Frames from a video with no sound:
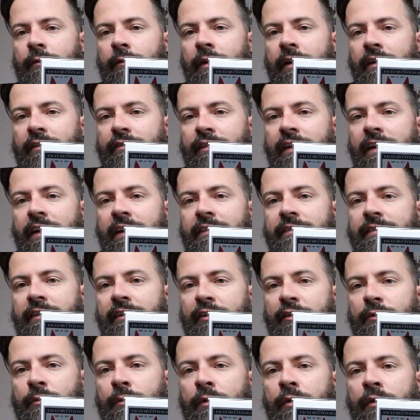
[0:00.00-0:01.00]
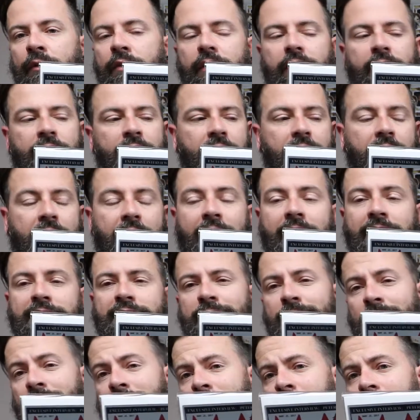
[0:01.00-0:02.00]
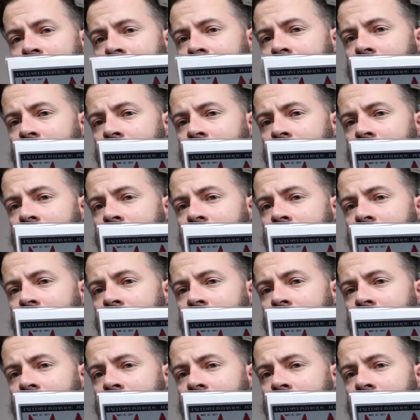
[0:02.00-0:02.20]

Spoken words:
when I finally found his booth, and then I asked him,